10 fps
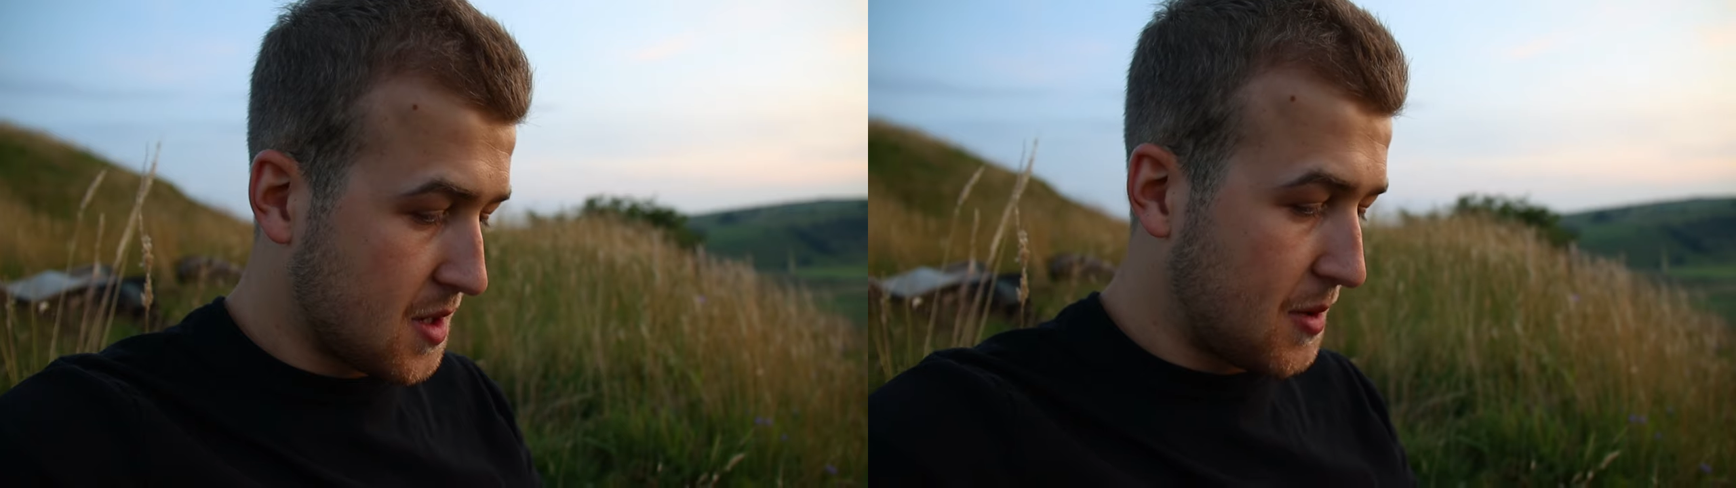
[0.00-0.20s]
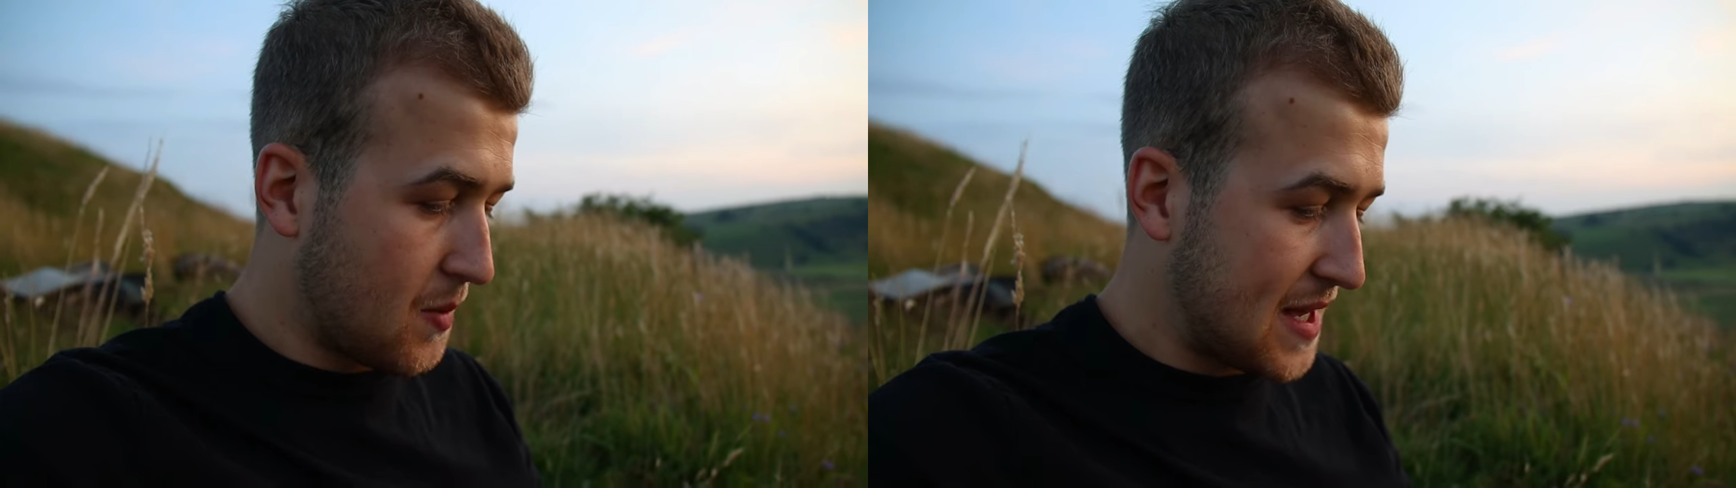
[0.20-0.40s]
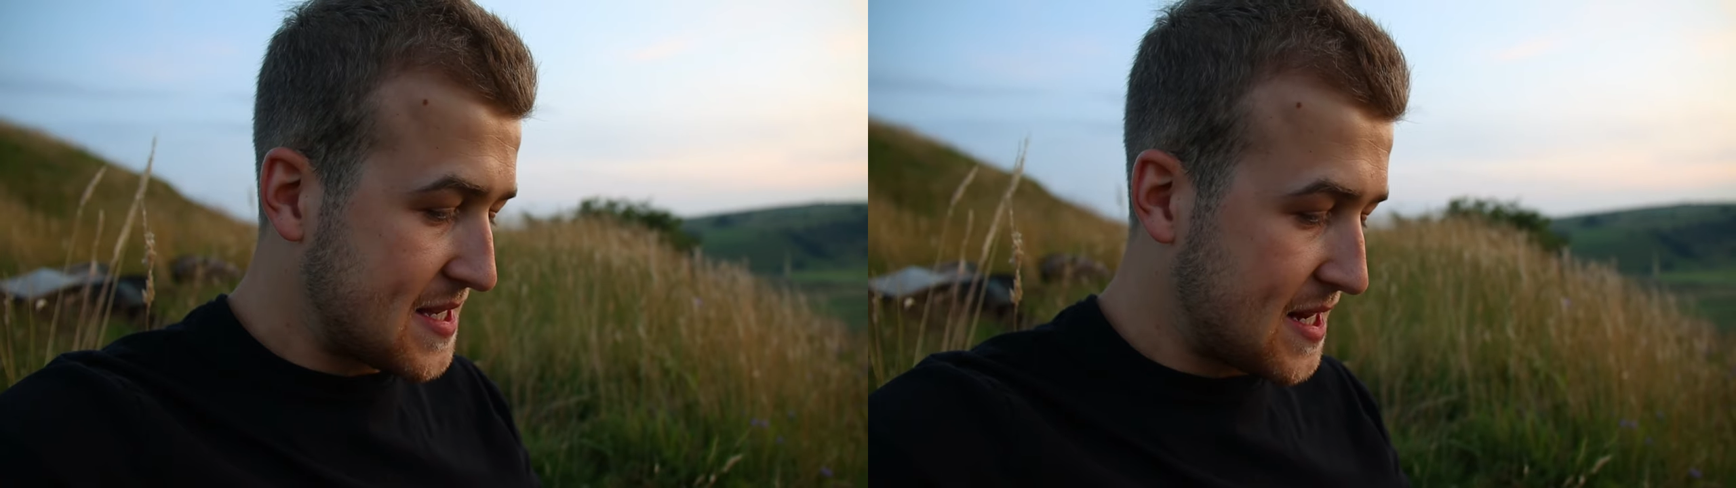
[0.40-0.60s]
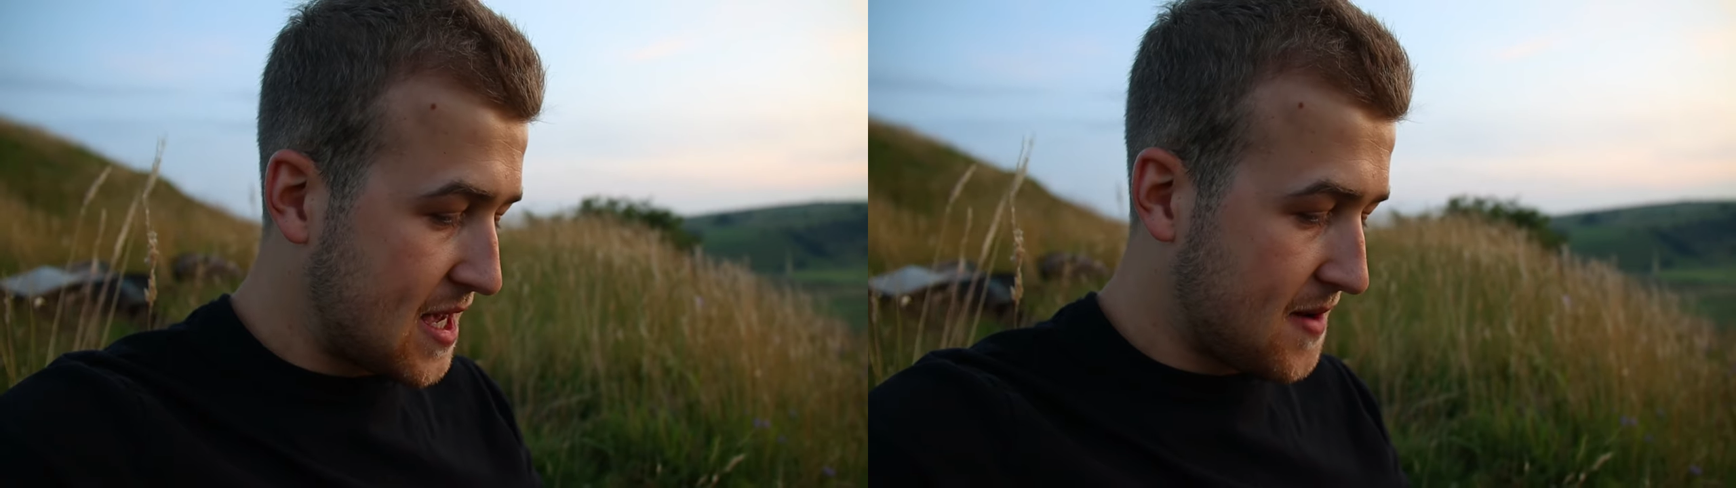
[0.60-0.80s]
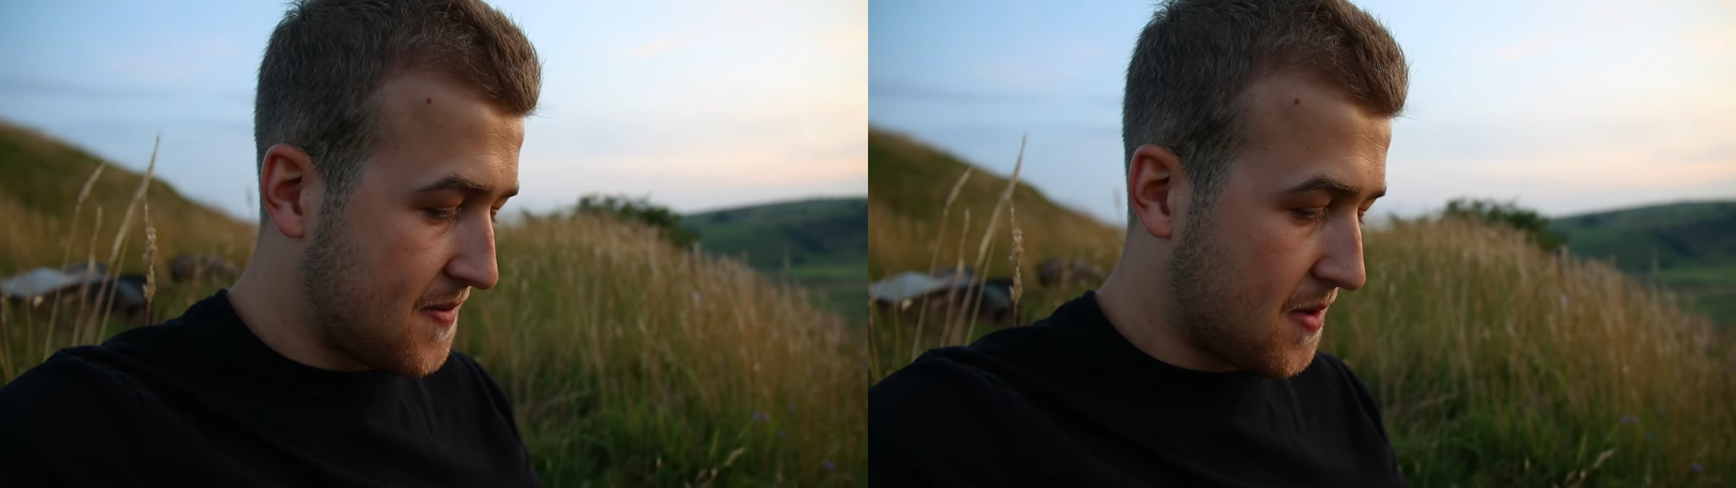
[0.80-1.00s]
I've been waiting
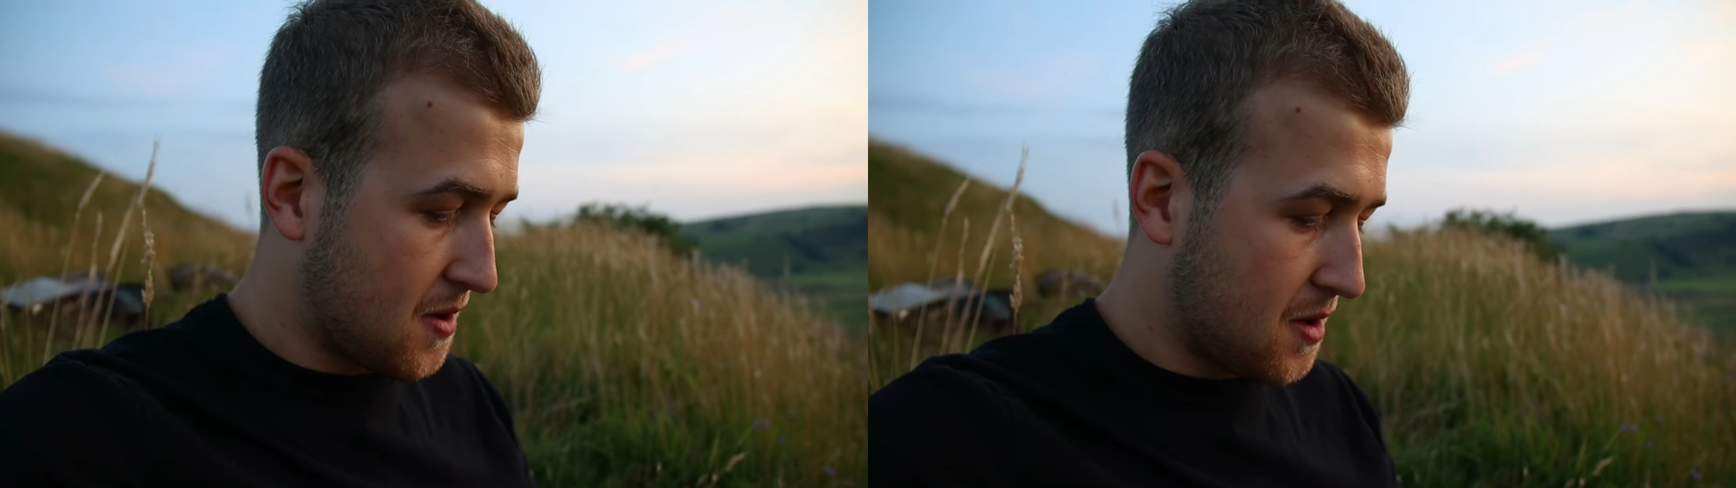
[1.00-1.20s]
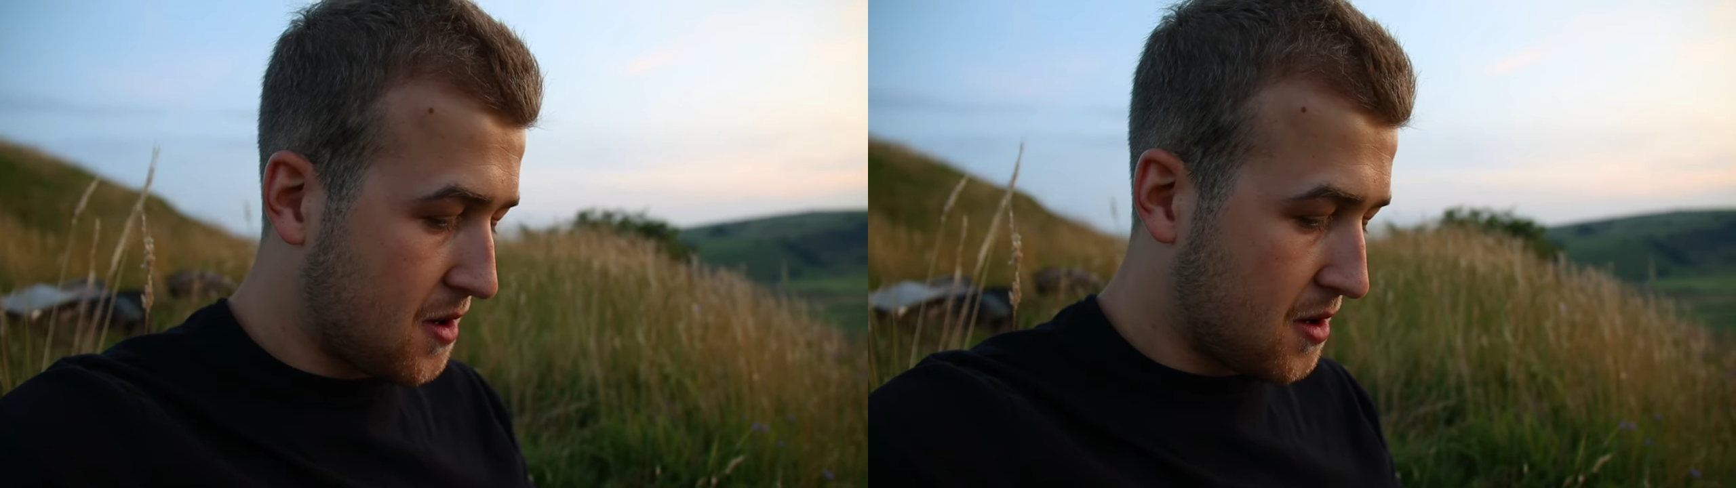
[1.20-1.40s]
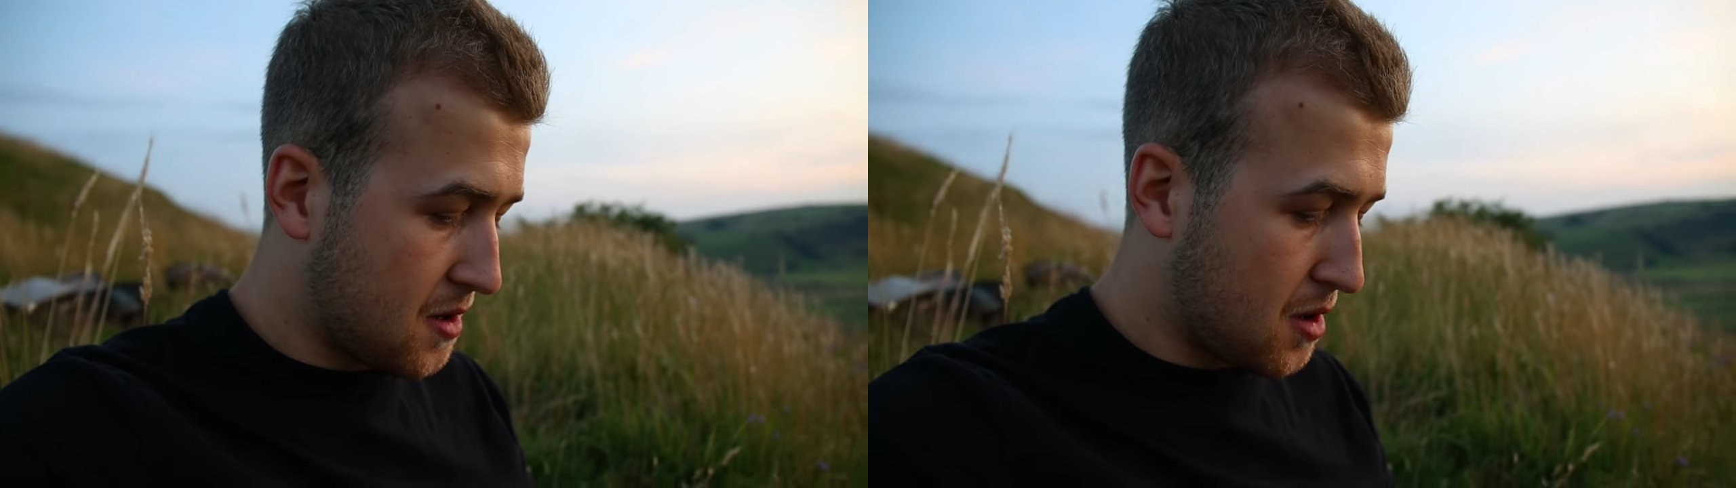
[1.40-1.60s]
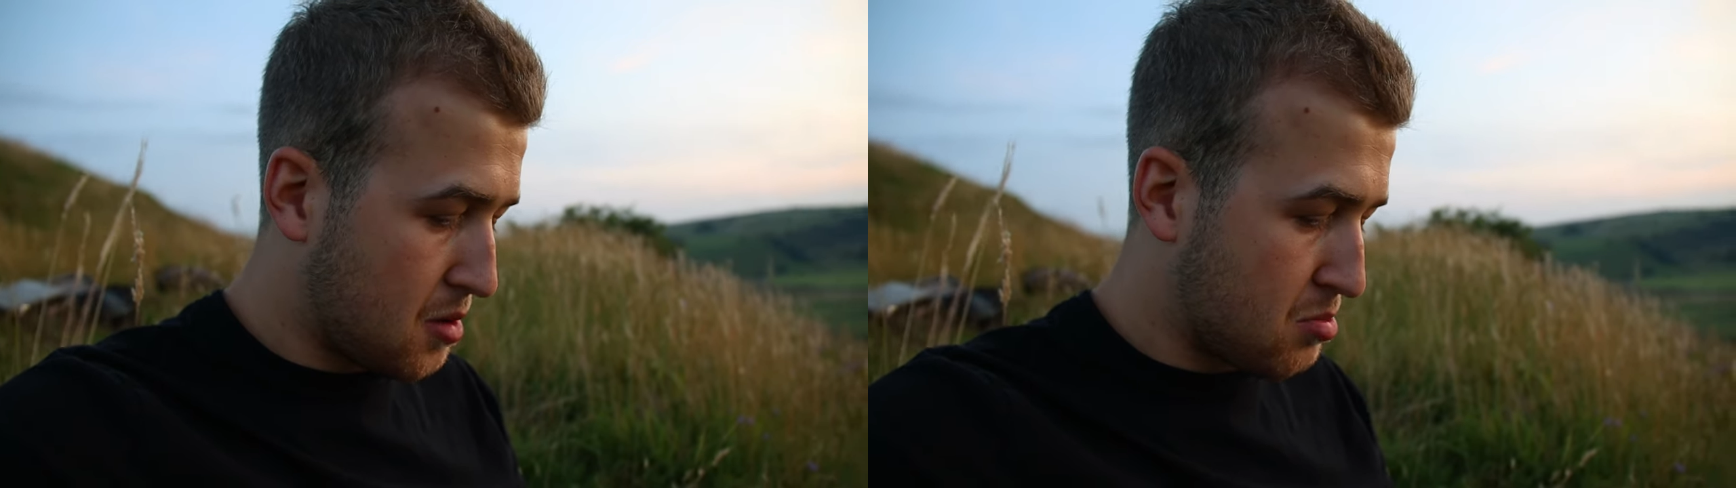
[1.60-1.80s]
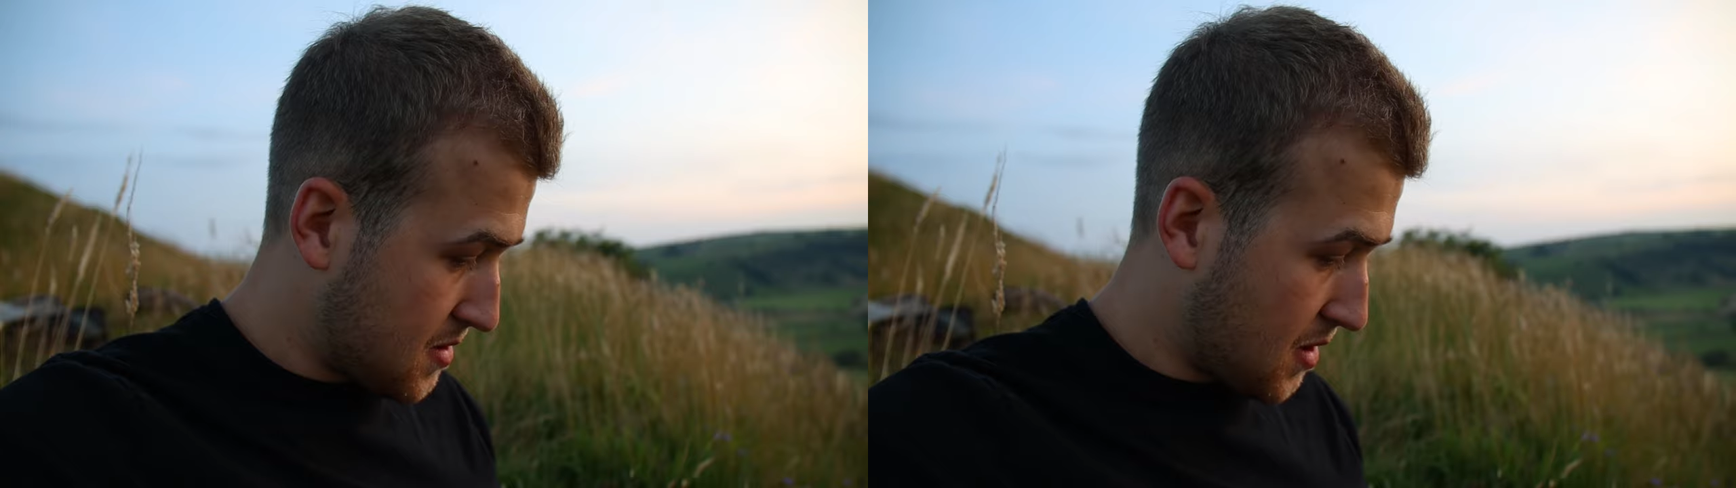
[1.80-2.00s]
here for